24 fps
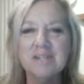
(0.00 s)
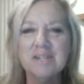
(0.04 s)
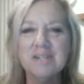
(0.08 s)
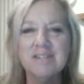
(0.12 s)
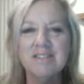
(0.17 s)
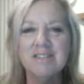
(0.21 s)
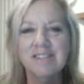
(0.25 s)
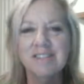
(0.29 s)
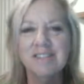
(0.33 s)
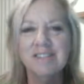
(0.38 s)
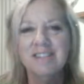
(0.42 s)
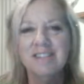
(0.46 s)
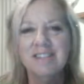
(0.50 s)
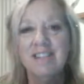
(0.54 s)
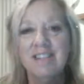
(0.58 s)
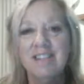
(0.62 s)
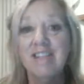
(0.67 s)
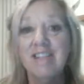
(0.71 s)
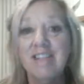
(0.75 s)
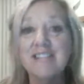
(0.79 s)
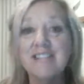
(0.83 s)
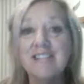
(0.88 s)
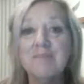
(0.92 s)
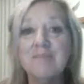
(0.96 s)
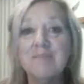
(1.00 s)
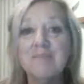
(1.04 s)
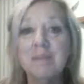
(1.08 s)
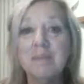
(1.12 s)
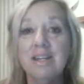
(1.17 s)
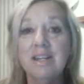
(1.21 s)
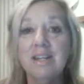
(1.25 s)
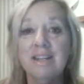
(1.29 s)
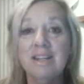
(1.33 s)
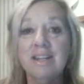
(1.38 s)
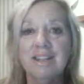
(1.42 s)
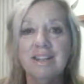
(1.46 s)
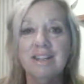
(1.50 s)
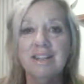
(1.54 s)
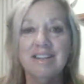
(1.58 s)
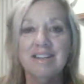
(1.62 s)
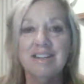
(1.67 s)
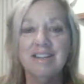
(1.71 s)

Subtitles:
Dale. Thanks for being here.